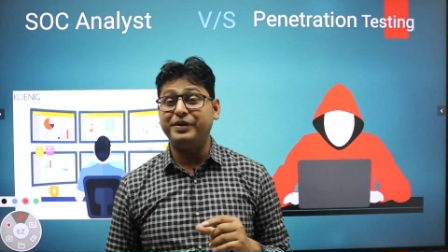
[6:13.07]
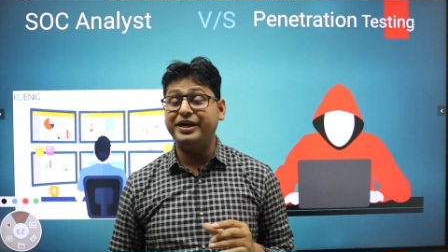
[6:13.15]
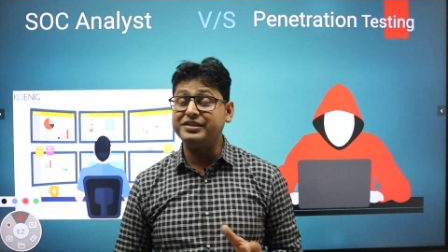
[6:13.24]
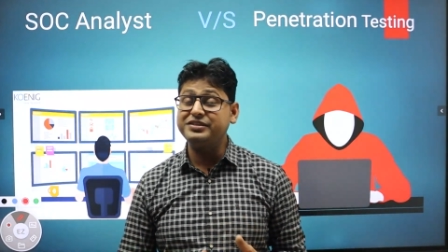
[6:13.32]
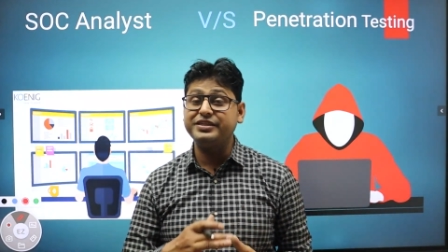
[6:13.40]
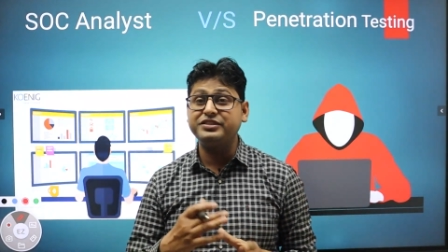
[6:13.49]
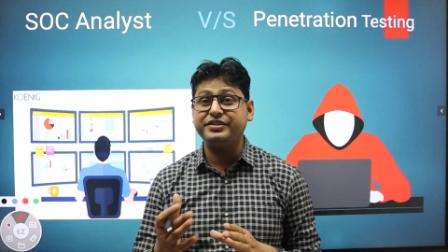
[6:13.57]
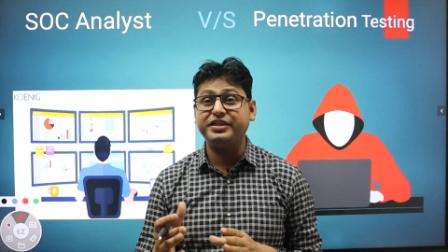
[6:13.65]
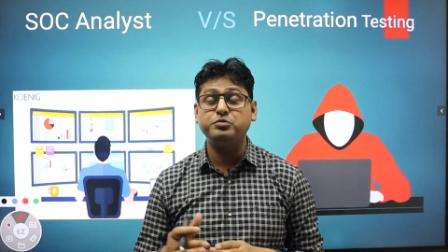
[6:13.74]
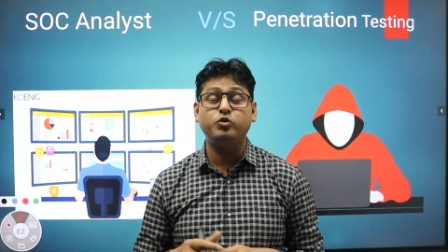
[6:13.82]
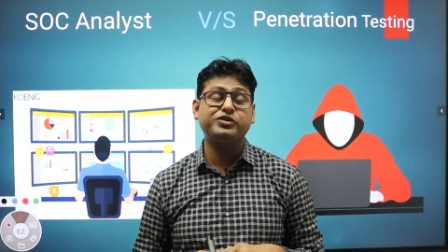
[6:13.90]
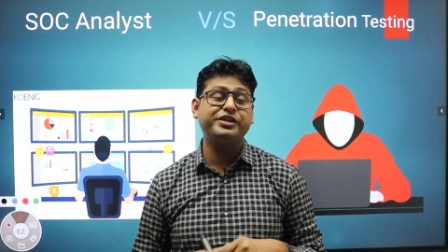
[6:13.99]
penetration
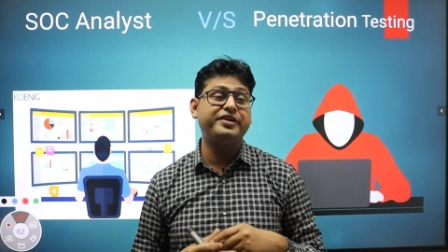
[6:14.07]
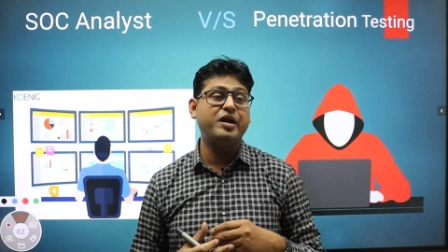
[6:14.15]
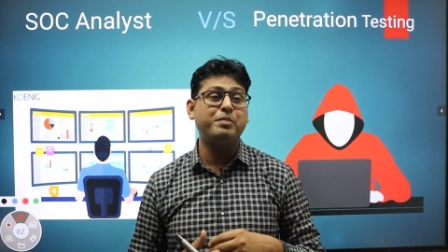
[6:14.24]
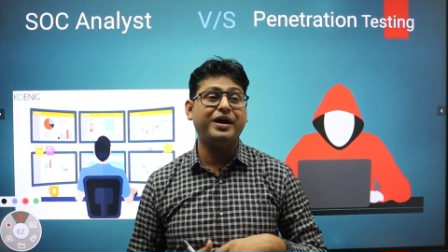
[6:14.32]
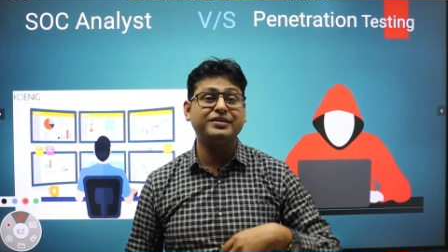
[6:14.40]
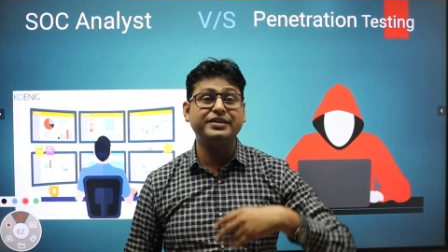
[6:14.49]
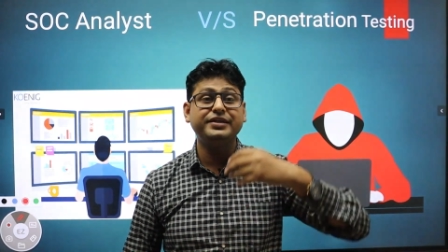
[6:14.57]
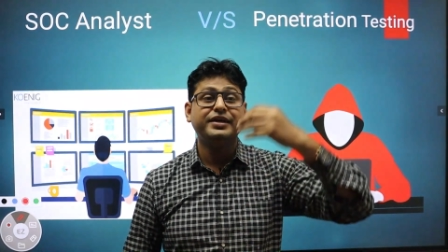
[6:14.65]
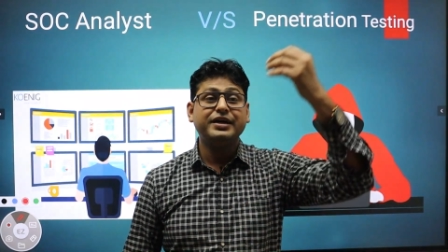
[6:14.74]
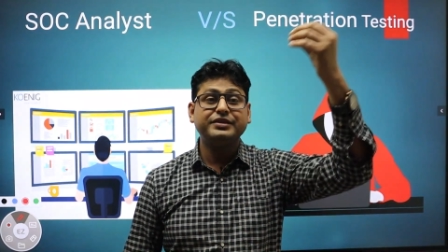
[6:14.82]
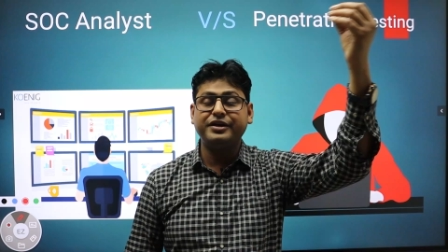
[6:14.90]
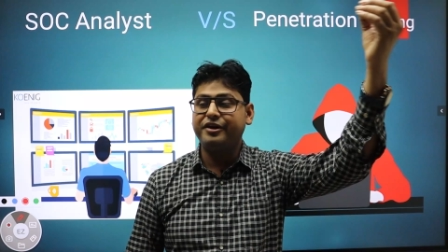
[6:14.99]
testing is mostly done by the
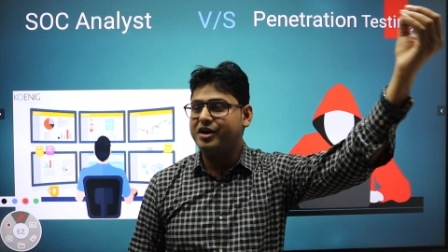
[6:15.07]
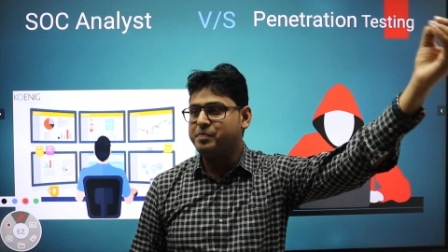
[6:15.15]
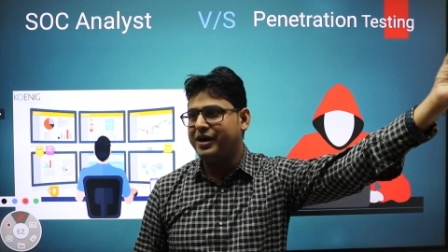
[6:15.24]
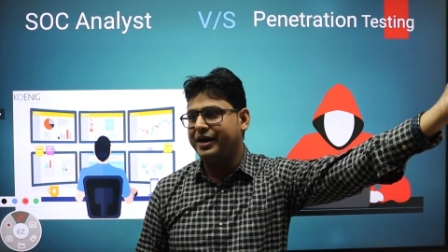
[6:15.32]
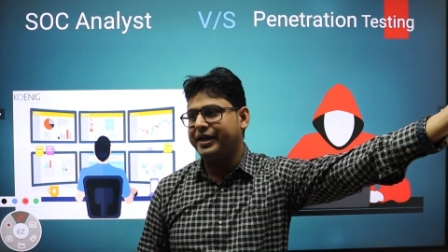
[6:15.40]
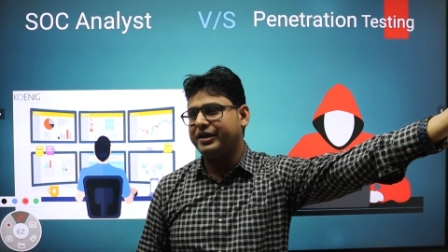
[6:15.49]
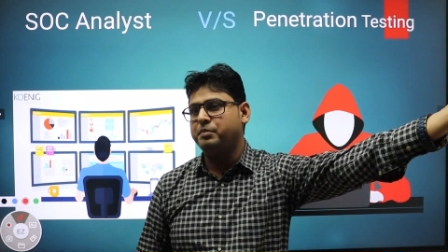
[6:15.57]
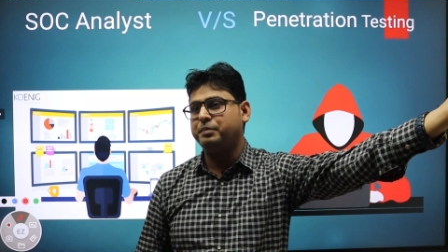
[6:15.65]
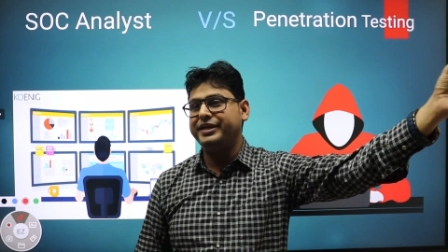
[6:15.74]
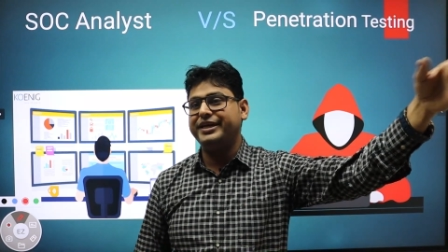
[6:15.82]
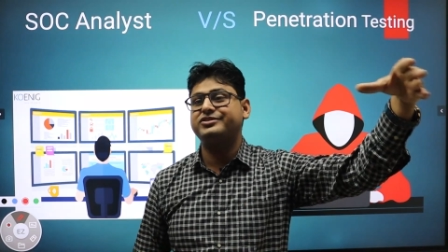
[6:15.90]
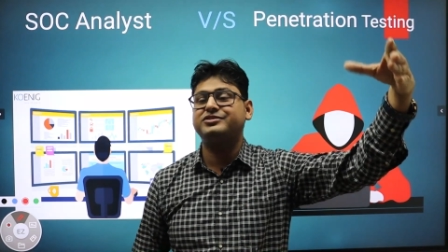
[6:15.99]
third party
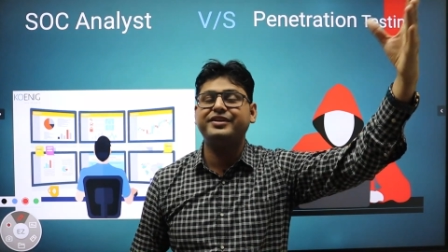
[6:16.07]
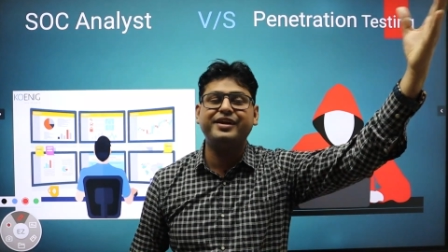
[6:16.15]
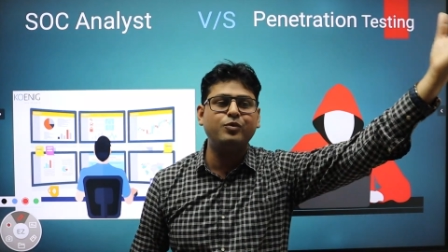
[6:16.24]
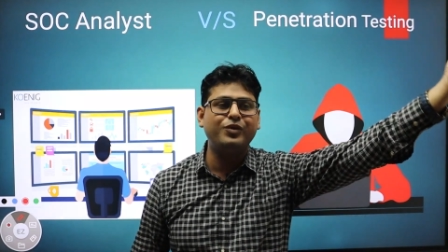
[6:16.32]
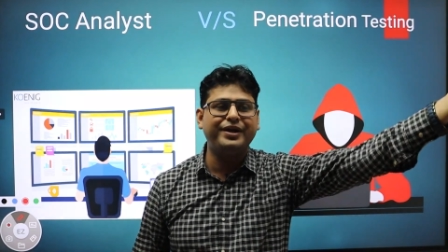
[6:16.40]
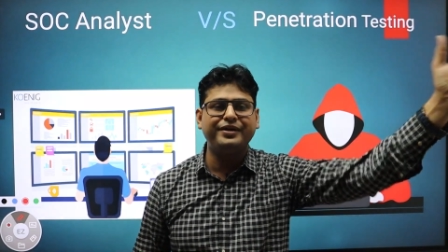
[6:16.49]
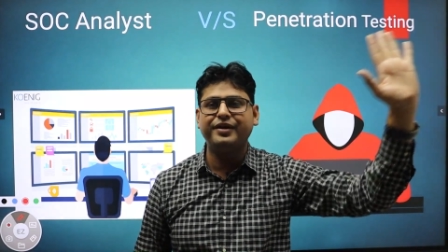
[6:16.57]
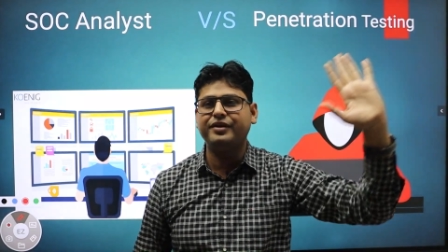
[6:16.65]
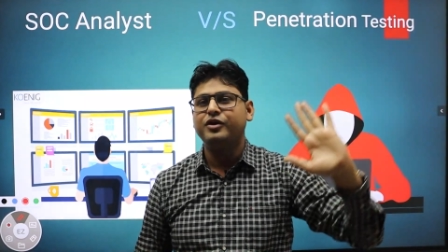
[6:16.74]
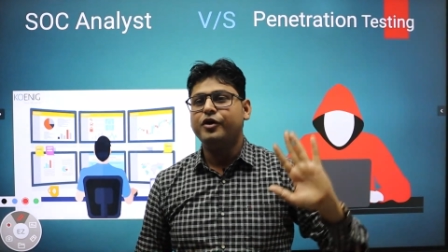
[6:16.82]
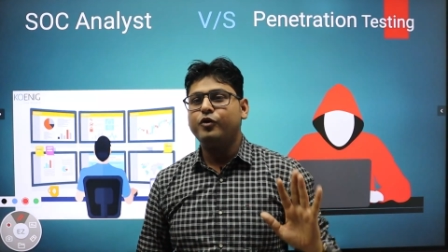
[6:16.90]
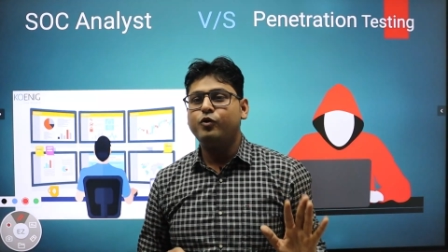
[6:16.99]
company external
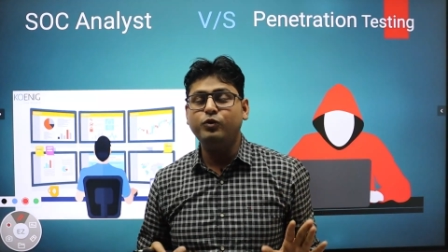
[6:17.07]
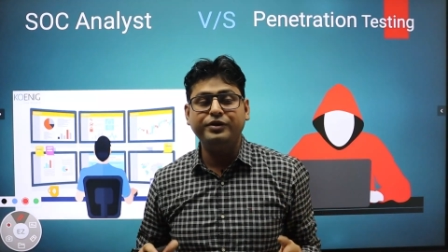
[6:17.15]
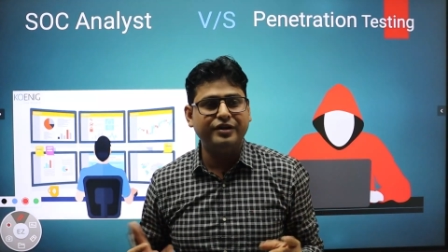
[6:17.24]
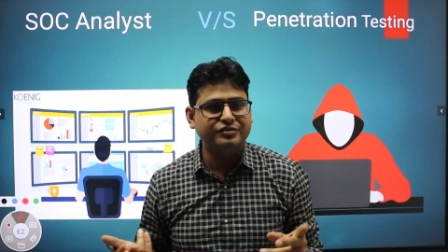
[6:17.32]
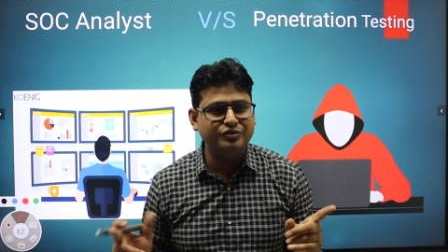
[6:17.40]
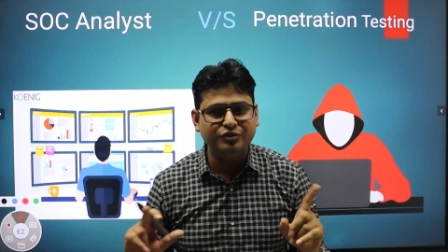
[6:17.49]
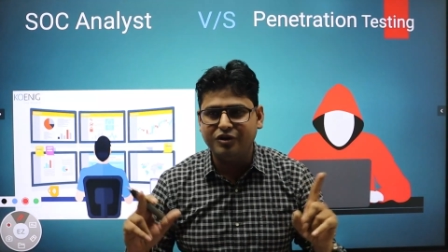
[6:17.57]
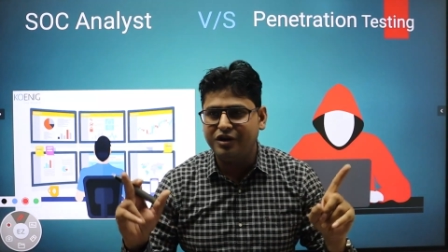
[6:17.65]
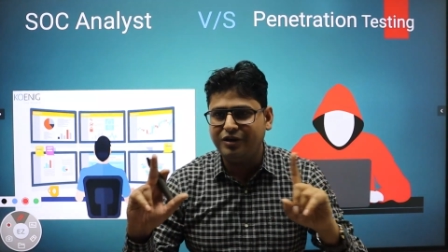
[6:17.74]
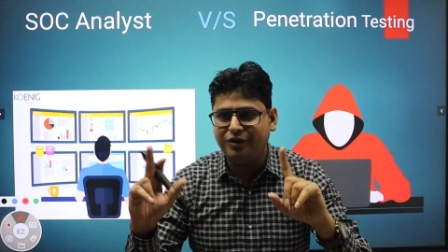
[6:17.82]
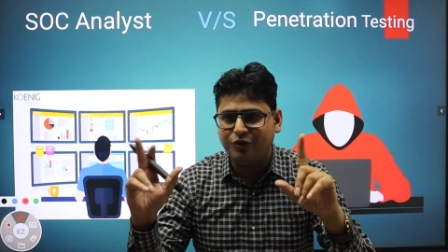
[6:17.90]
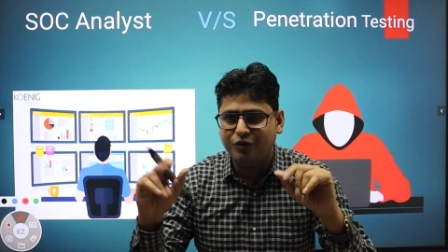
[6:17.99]
vendor who does
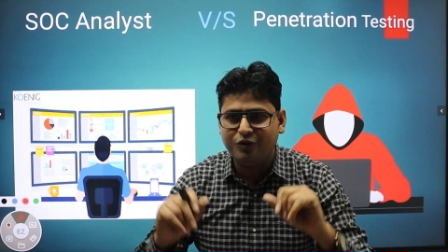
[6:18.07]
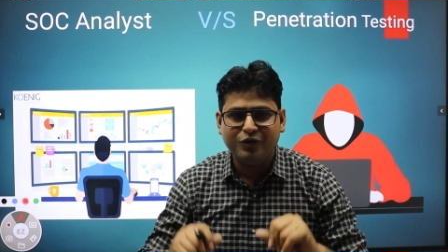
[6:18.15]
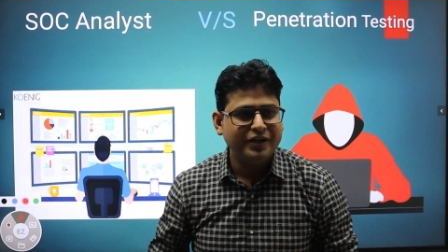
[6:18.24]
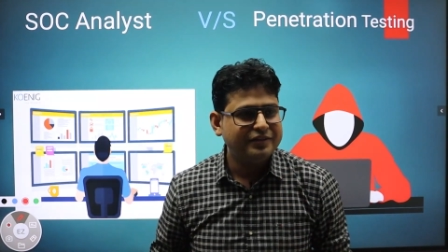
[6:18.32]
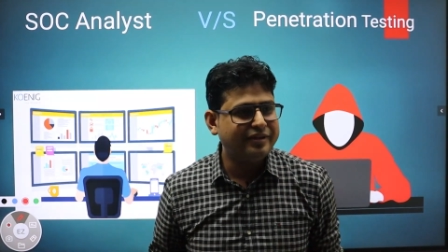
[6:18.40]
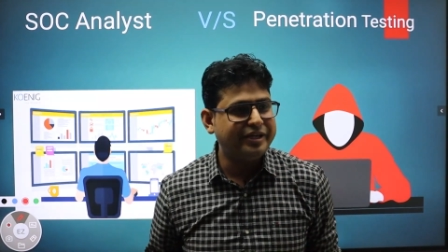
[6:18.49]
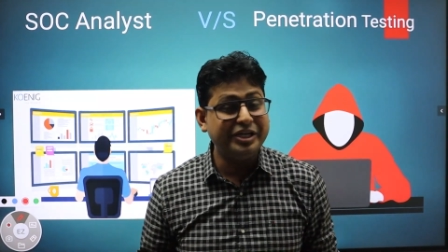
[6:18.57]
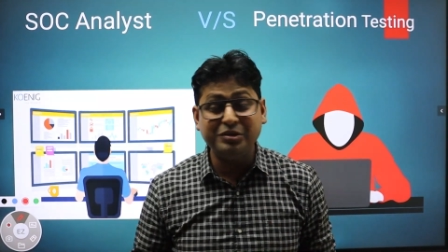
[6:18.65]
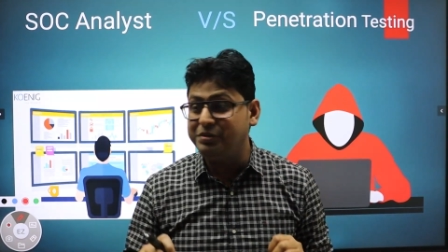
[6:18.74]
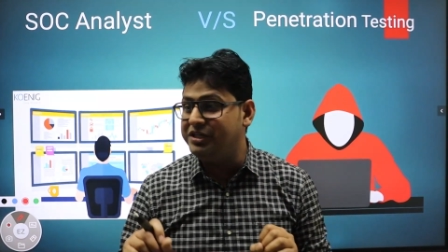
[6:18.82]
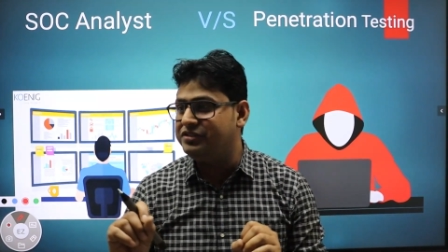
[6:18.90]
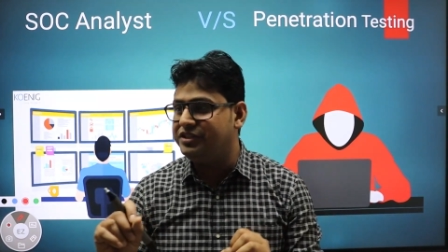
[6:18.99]
not know the
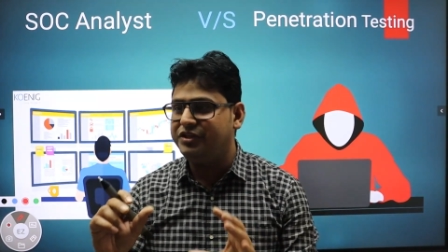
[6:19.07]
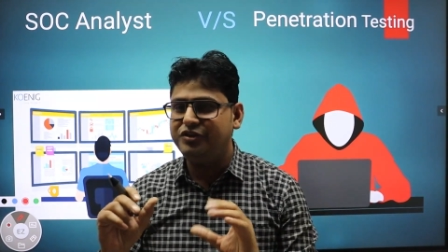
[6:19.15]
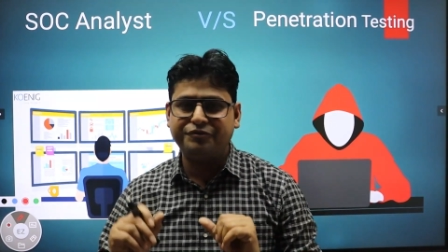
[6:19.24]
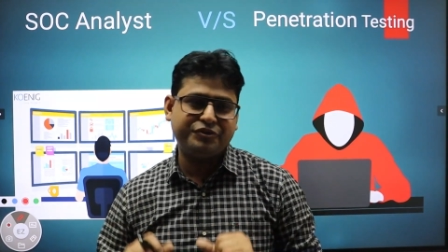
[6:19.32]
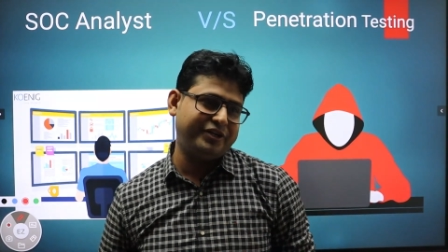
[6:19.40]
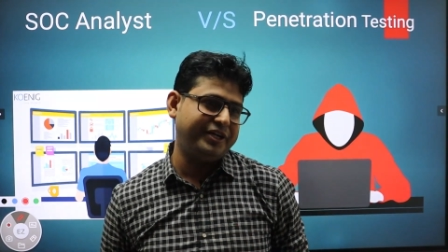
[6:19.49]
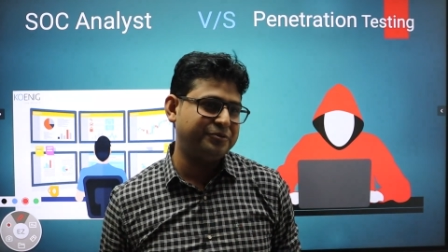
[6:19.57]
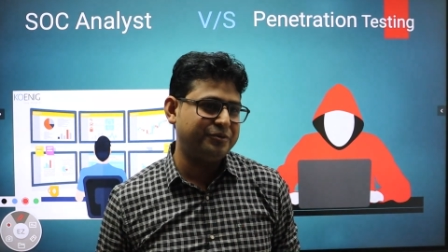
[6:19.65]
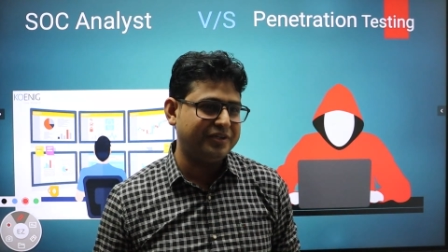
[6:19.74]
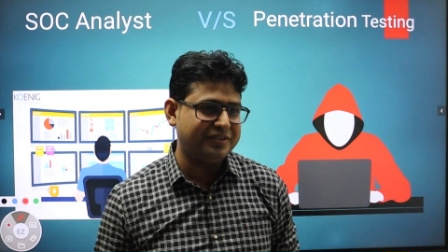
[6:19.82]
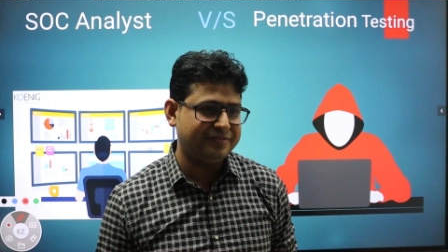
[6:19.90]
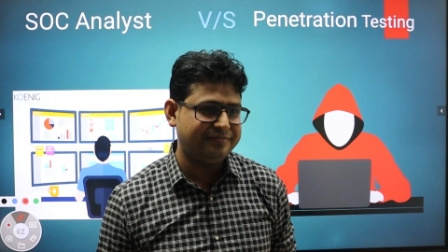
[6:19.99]
abcd of your
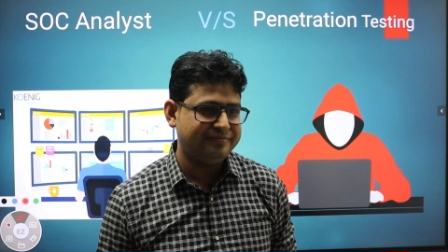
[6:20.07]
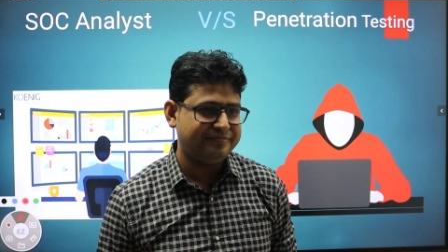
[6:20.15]
network